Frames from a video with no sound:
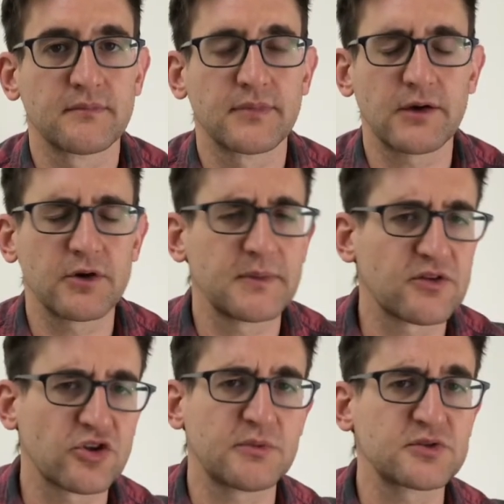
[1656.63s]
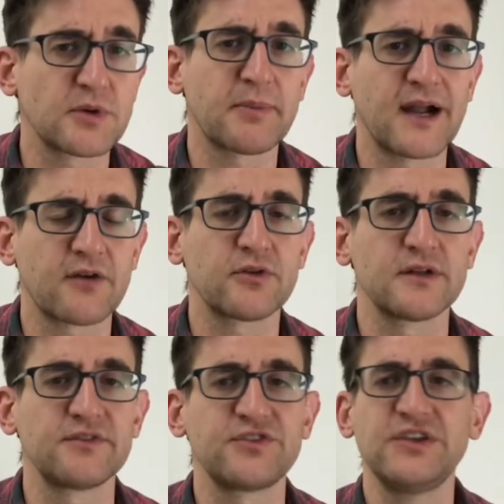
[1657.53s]
That would have been so much more powerful
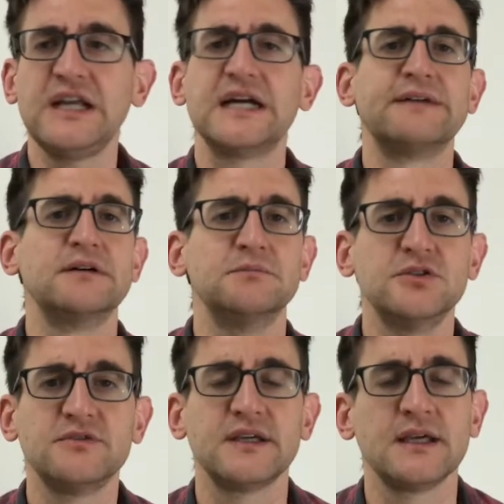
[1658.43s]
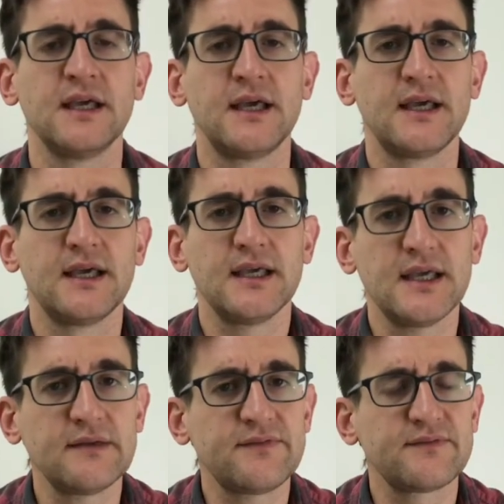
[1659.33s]
of a scene of a movie
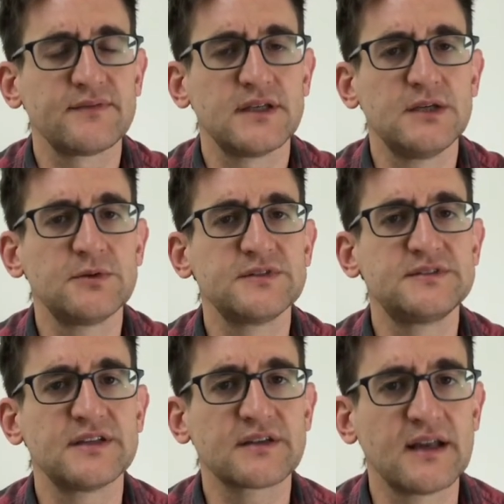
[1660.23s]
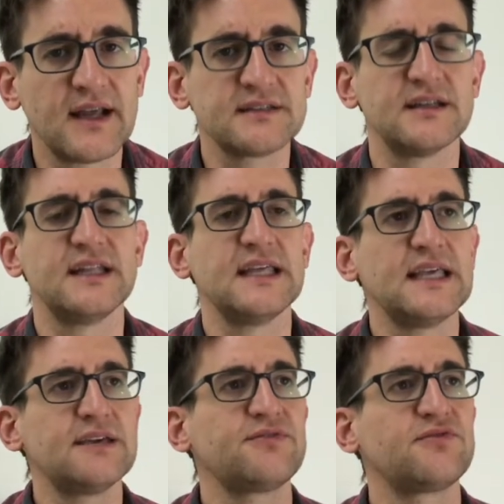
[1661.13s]
if he was disconnected,
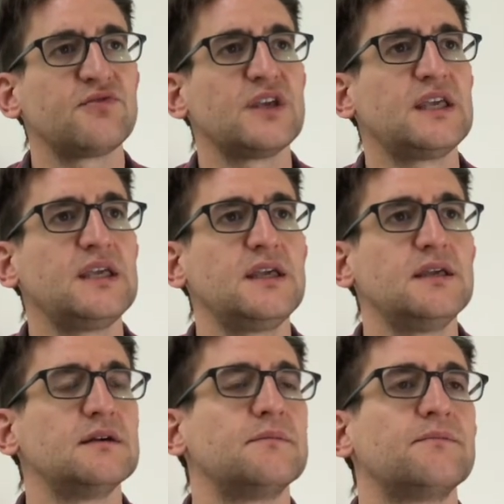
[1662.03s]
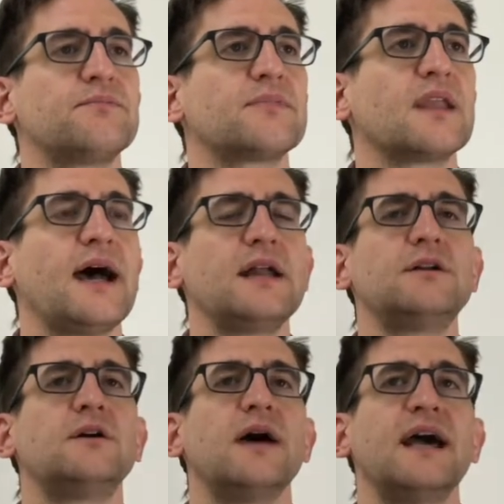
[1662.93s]
if he, I don't
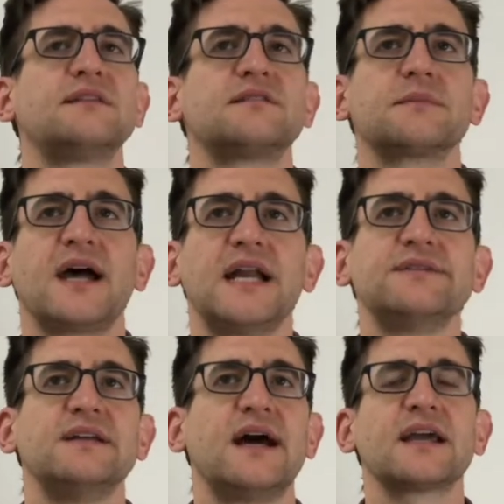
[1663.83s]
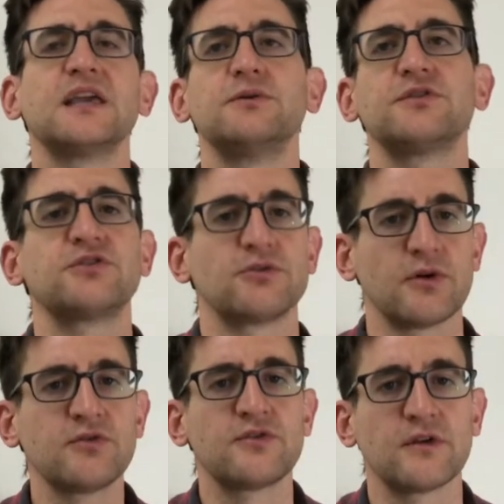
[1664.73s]
know, had some kind of innocuous
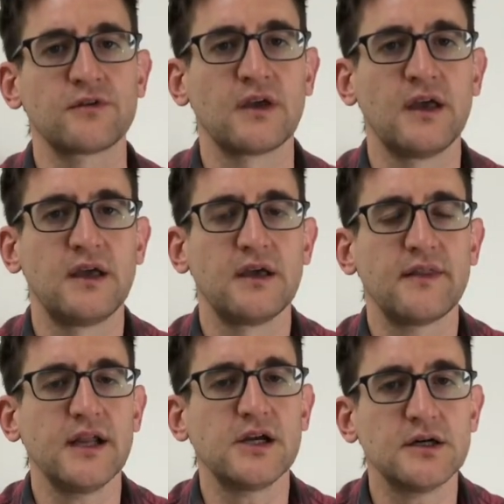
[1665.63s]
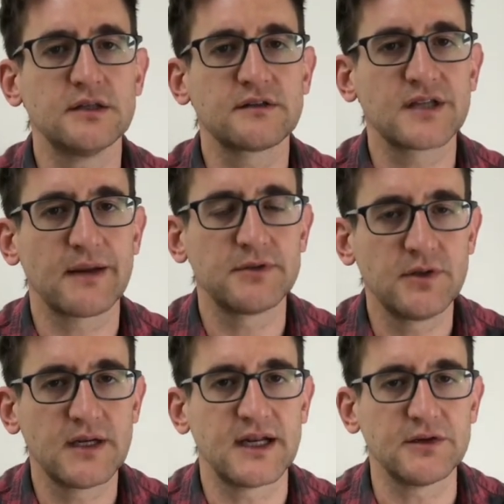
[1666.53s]
neurosis that he couldn't stop
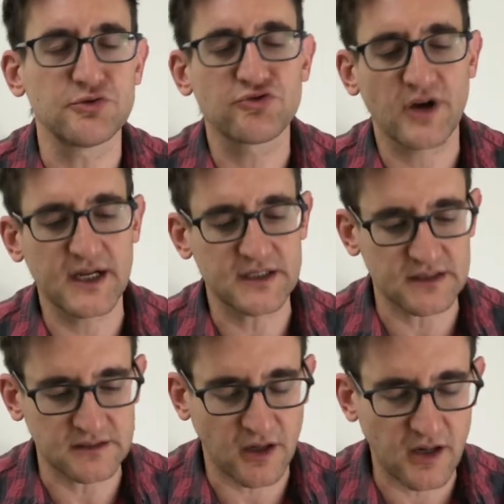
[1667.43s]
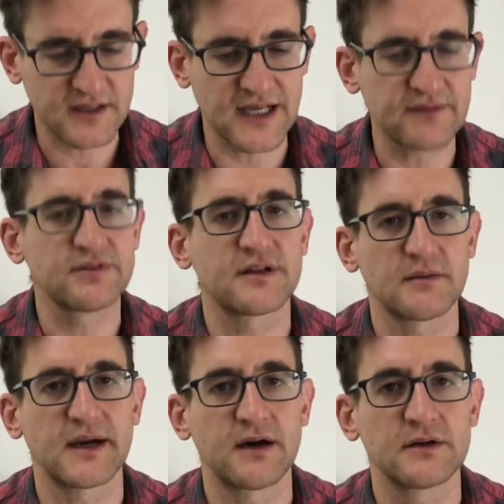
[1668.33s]
doing and he was trying to talk to Evelyn
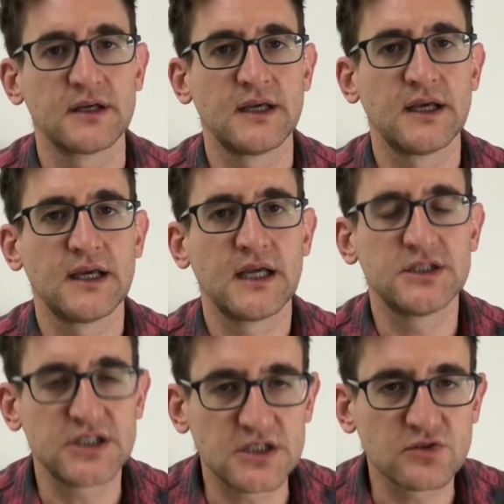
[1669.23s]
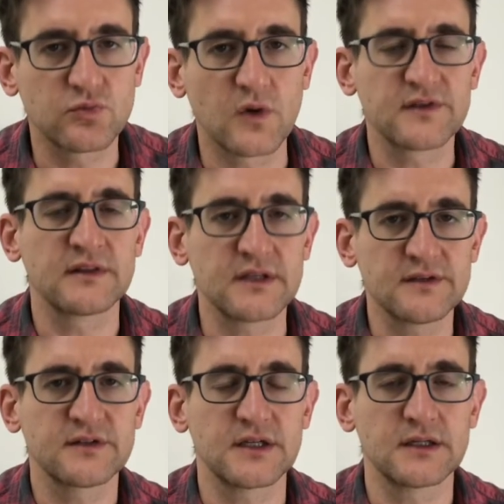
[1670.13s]
about, and she just wasn't
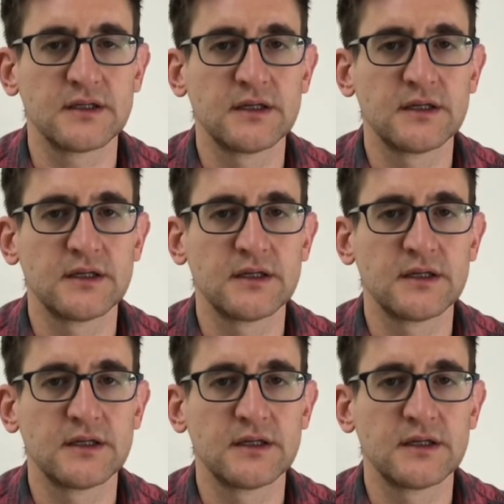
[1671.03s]
listening.